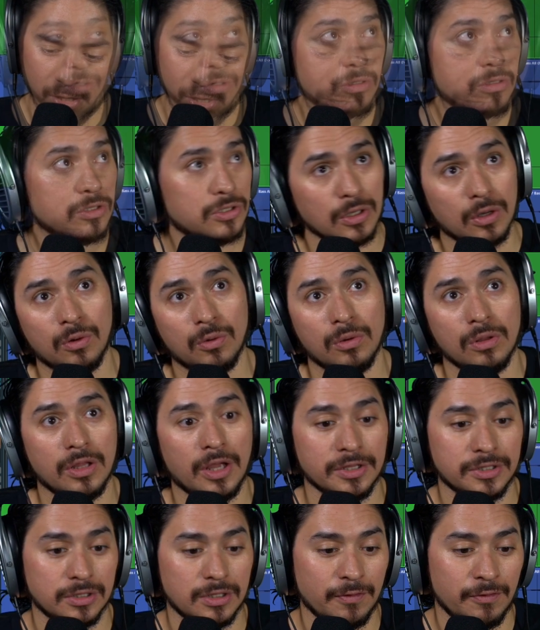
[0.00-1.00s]
So
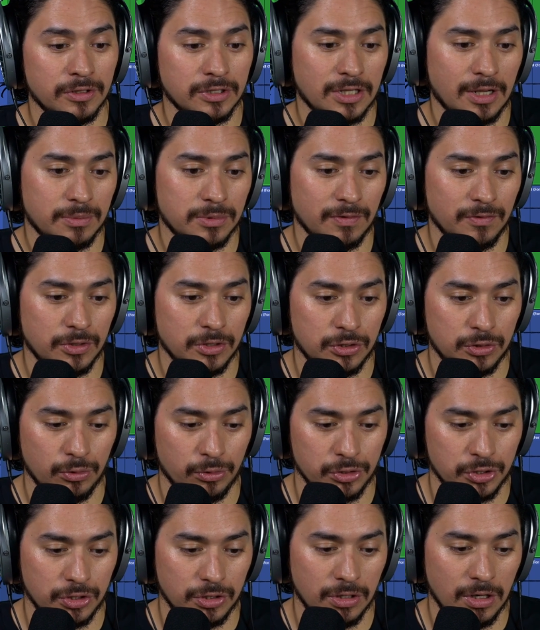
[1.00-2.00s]
lots of different types of
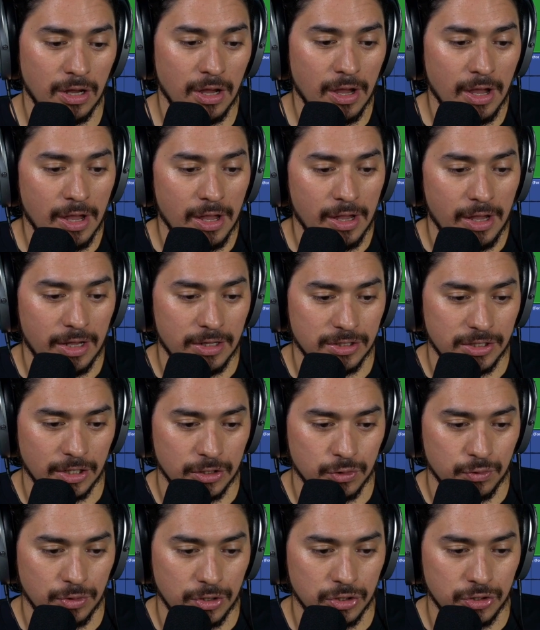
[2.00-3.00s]
distortion and
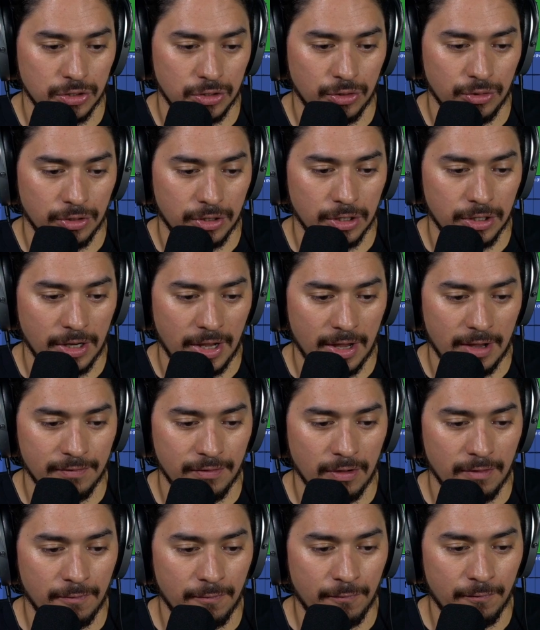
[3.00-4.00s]
saturation. You're going to have
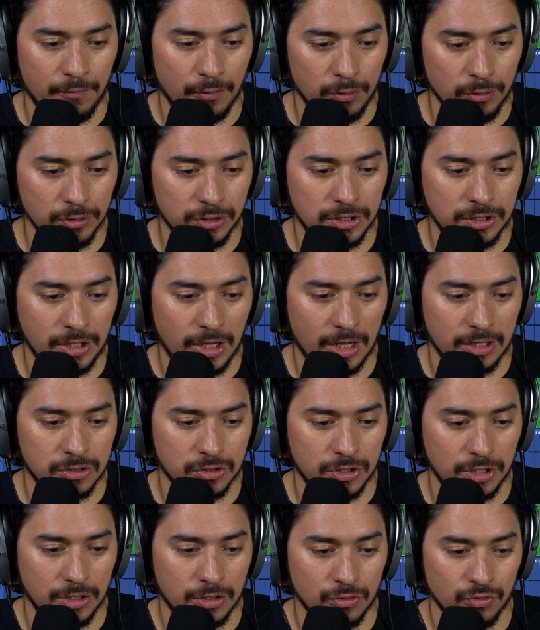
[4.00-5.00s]
full
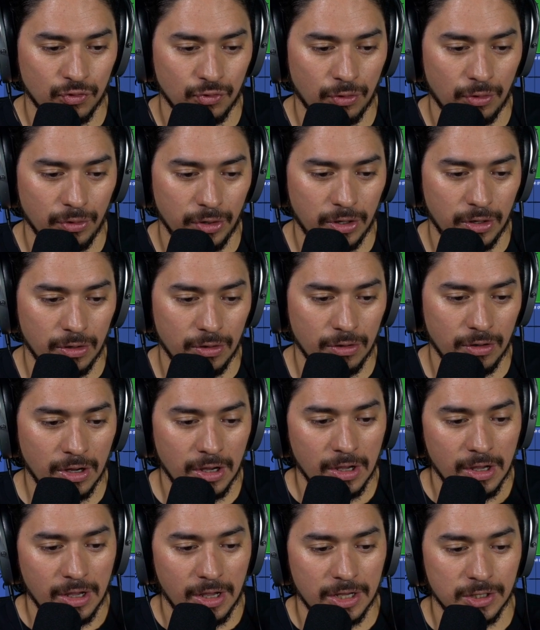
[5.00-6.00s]
THD control here,
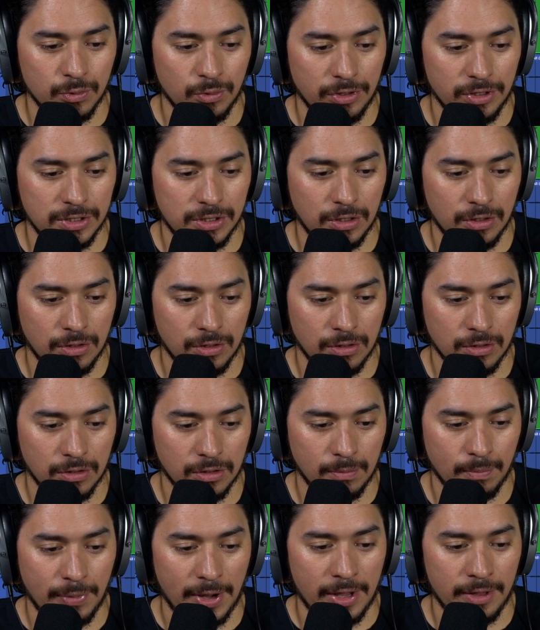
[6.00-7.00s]
as well as your
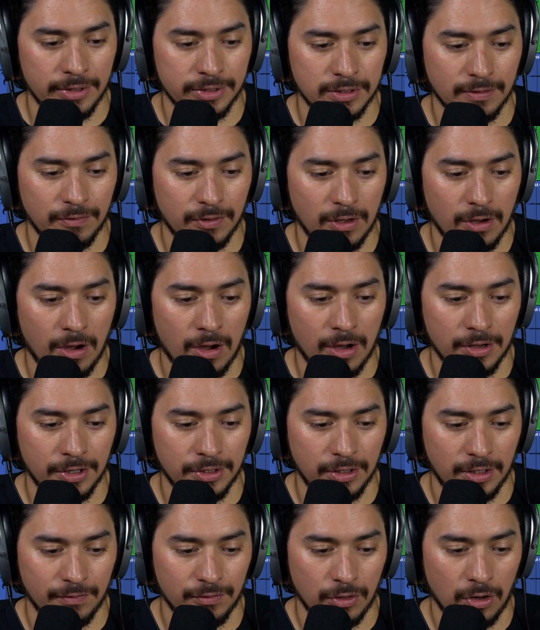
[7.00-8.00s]
balance of the odd and
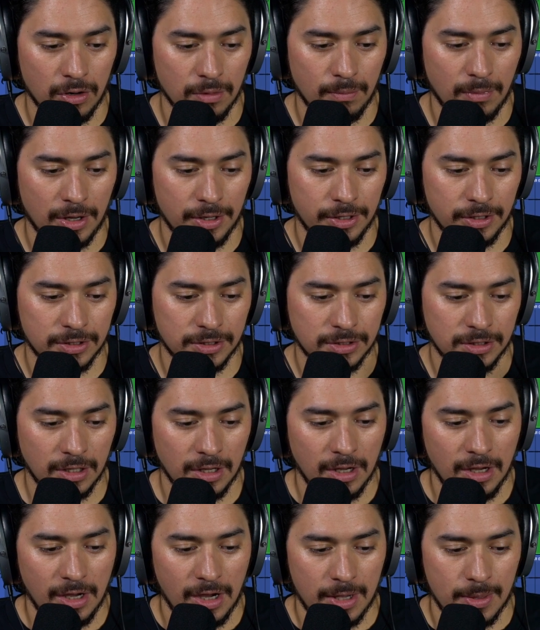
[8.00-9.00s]
even harmonics.
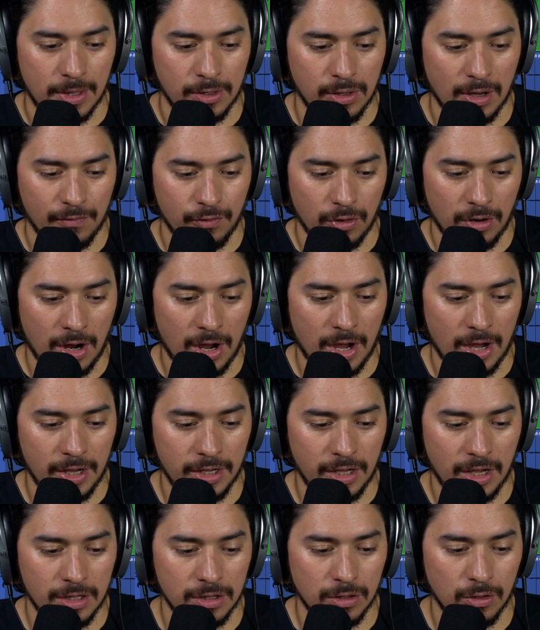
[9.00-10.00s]
And then you have your high
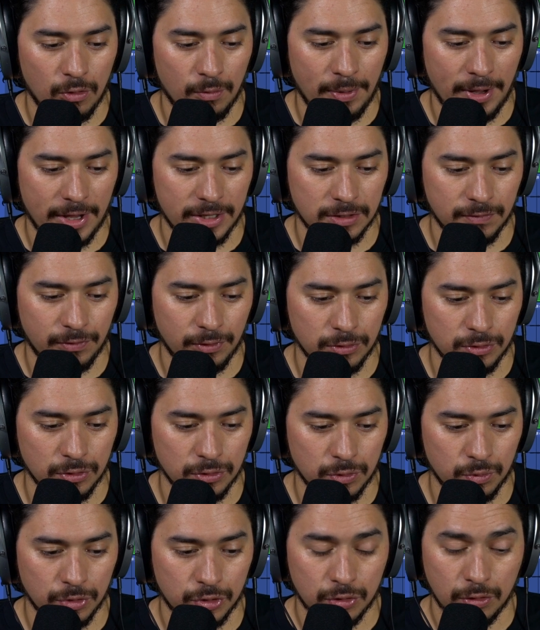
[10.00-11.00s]
and low pass
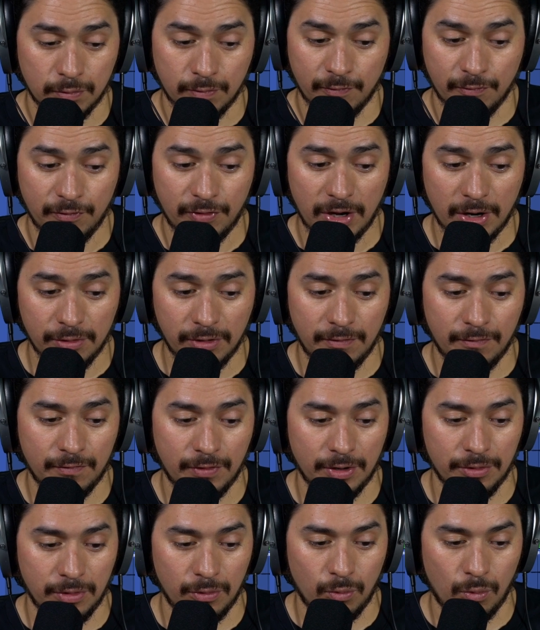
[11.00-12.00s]
filters, which are
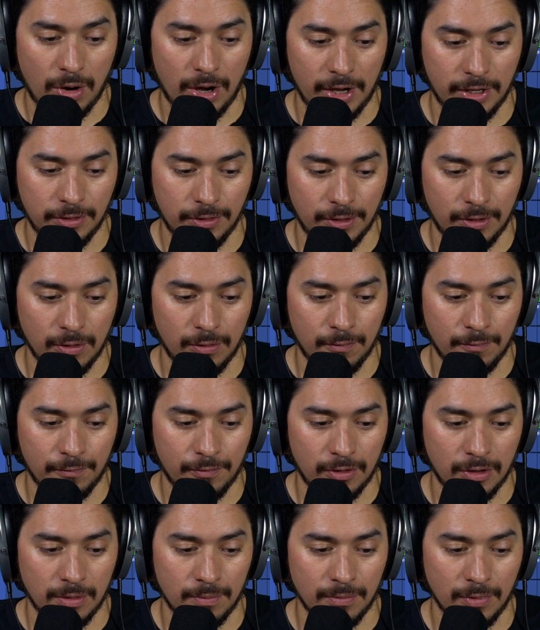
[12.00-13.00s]
very wide. They go
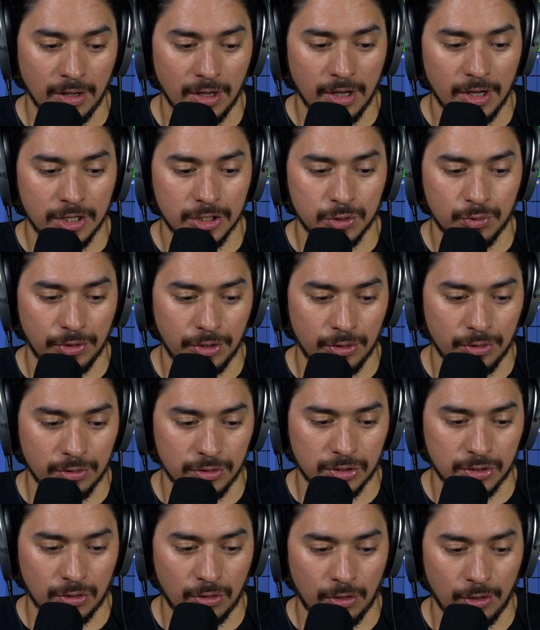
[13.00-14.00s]
from 20
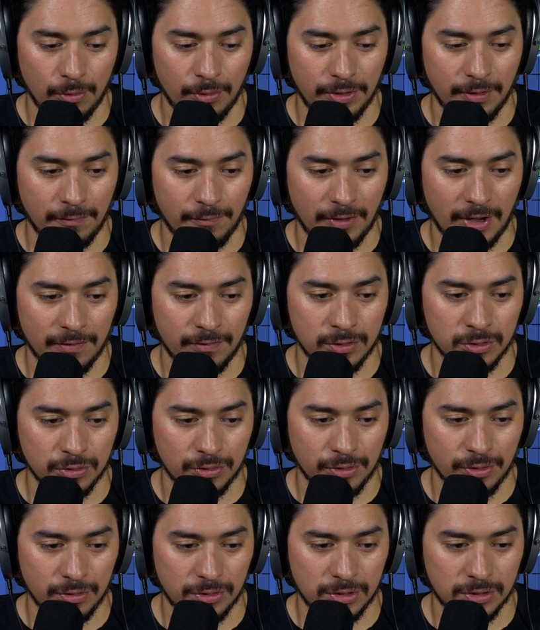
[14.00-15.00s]
hertz all the way to 500
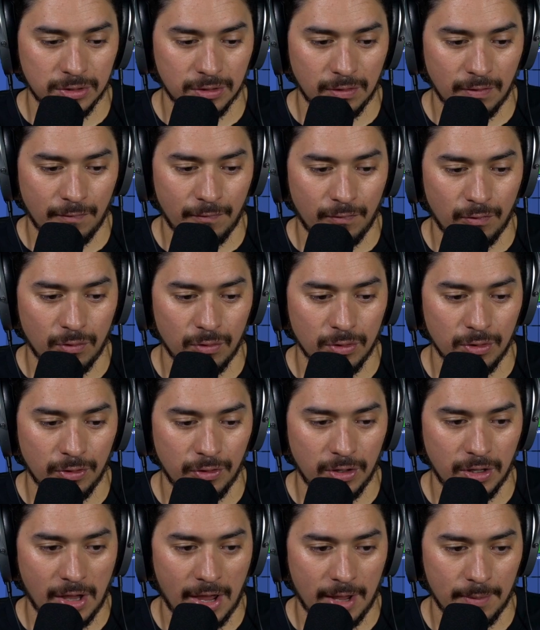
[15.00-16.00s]
hertz for
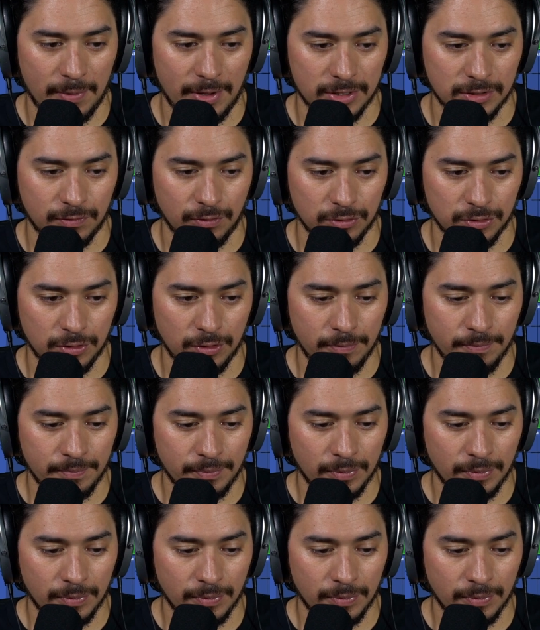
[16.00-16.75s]
the high pass filter.